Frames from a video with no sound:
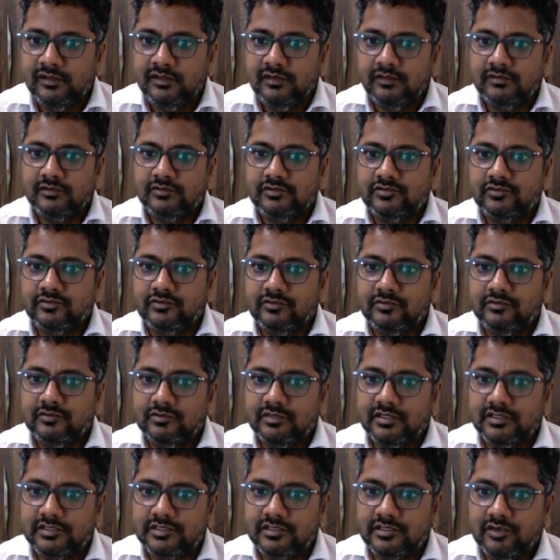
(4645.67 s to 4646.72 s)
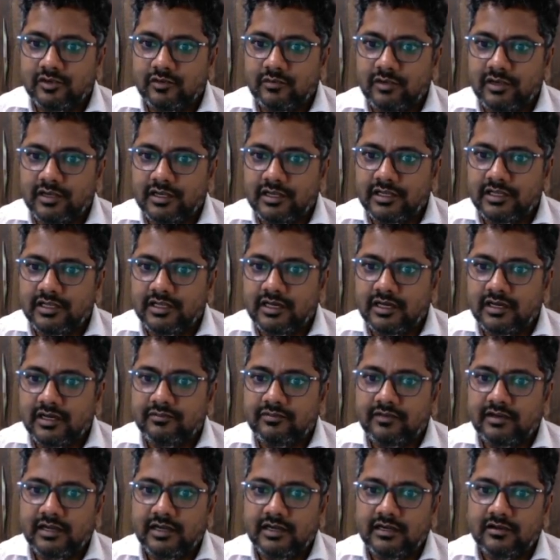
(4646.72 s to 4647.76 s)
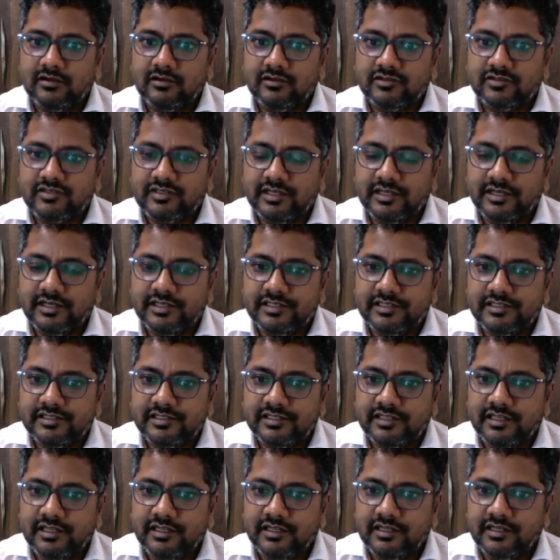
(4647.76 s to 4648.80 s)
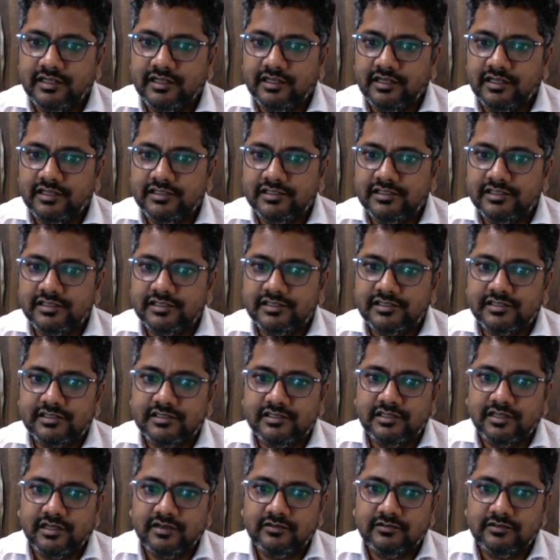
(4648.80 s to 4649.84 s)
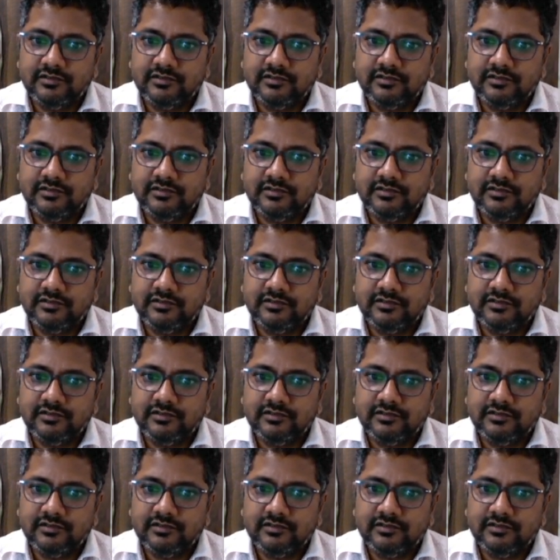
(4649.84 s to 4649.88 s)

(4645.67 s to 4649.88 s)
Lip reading: So the solubility of hydroxides increases down